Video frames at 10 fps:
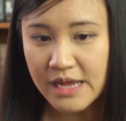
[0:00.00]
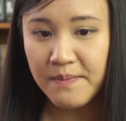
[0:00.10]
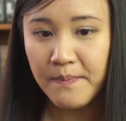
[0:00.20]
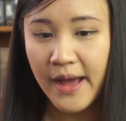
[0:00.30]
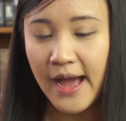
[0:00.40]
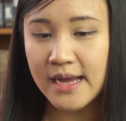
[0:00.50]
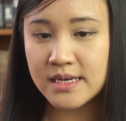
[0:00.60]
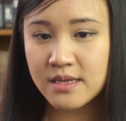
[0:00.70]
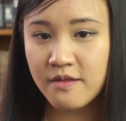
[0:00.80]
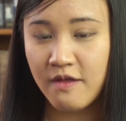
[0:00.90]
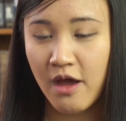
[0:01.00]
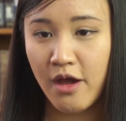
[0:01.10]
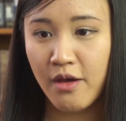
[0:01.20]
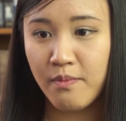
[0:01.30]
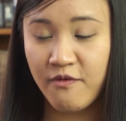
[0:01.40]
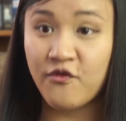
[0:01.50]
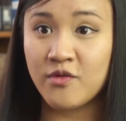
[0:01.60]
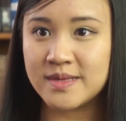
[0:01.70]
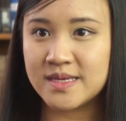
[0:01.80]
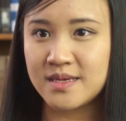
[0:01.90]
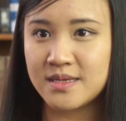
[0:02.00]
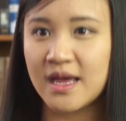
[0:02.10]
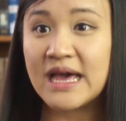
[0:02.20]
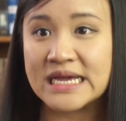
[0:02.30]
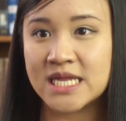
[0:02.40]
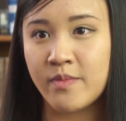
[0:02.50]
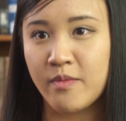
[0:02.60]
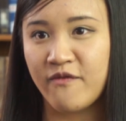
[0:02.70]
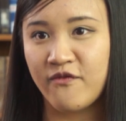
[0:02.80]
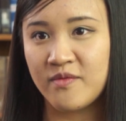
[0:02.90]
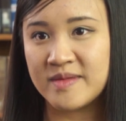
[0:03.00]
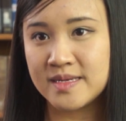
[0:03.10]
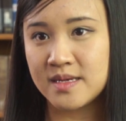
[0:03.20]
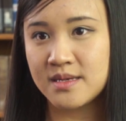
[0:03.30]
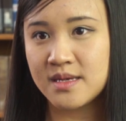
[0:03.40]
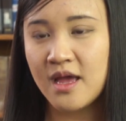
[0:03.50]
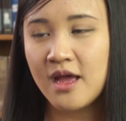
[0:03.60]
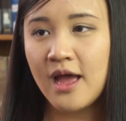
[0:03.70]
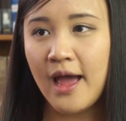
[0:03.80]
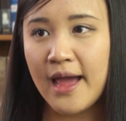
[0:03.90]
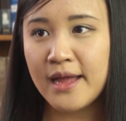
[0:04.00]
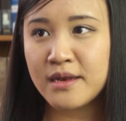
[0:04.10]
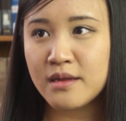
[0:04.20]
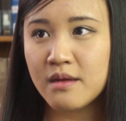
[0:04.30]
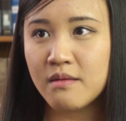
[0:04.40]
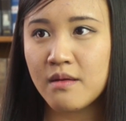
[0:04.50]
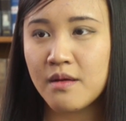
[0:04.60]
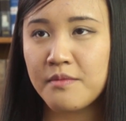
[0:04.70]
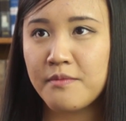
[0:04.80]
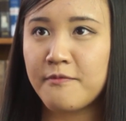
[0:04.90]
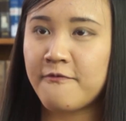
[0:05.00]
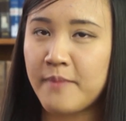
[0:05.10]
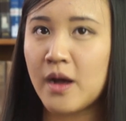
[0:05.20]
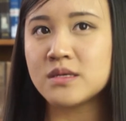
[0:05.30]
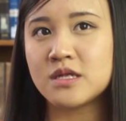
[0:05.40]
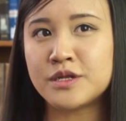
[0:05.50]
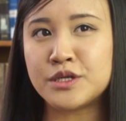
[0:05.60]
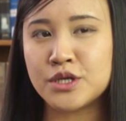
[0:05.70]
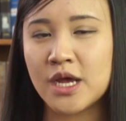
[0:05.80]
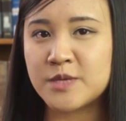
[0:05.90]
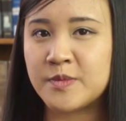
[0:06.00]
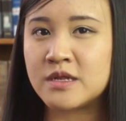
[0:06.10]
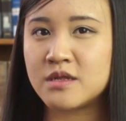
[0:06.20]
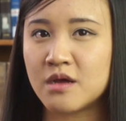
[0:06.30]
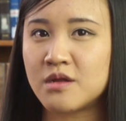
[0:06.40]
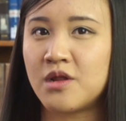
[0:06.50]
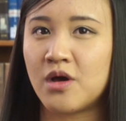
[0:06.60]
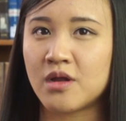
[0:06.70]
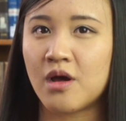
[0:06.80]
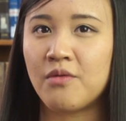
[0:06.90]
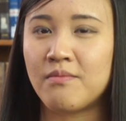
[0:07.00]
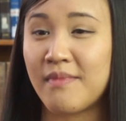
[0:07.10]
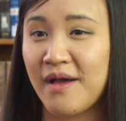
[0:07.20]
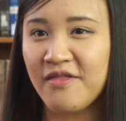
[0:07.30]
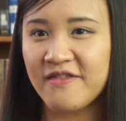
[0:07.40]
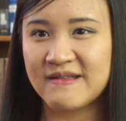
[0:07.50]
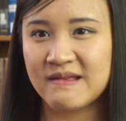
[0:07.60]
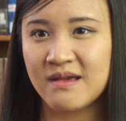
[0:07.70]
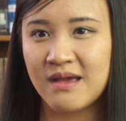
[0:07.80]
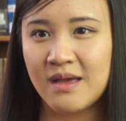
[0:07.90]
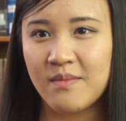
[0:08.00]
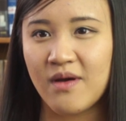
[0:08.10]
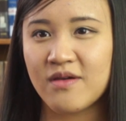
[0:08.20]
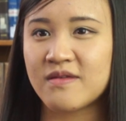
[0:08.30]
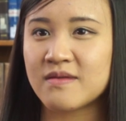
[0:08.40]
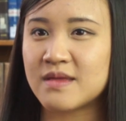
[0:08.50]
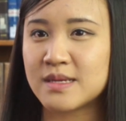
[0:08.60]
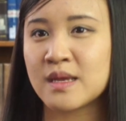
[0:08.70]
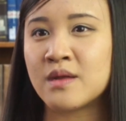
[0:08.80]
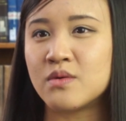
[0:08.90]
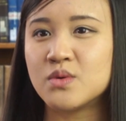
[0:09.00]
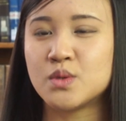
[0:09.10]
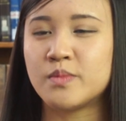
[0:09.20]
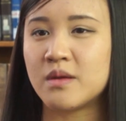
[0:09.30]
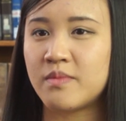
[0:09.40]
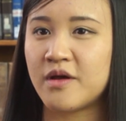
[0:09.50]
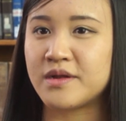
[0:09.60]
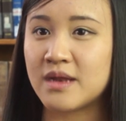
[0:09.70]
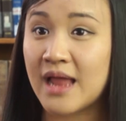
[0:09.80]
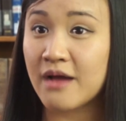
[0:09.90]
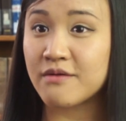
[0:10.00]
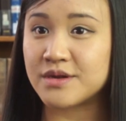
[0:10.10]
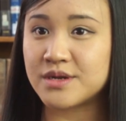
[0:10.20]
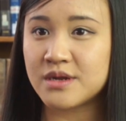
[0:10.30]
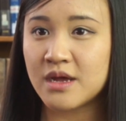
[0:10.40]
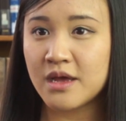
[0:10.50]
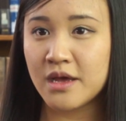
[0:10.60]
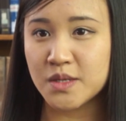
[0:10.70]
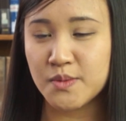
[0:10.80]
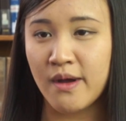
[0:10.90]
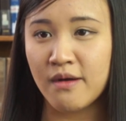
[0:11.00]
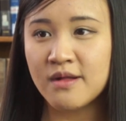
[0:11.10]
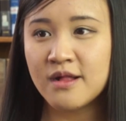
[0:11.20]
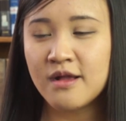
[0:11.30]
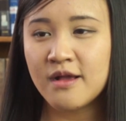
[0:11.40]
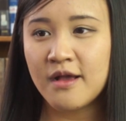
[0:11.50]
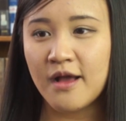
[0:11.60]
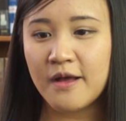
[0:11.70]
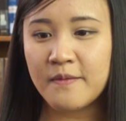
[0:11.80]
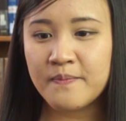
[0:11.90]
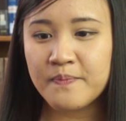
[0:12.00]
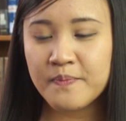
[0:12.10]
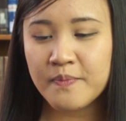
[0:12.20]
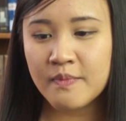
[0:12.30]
impact their performances, academic performances. And past literature has been done a lot on maths, but I think this can also be applied to language as well. And